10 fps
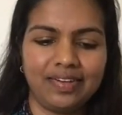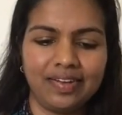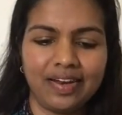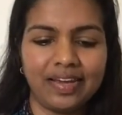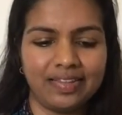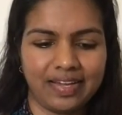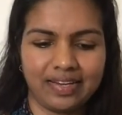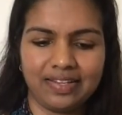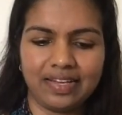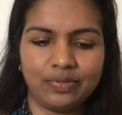like
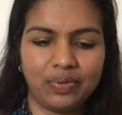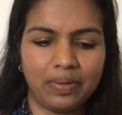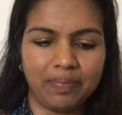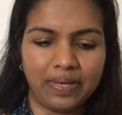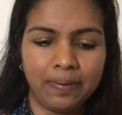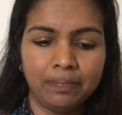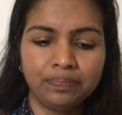that will be.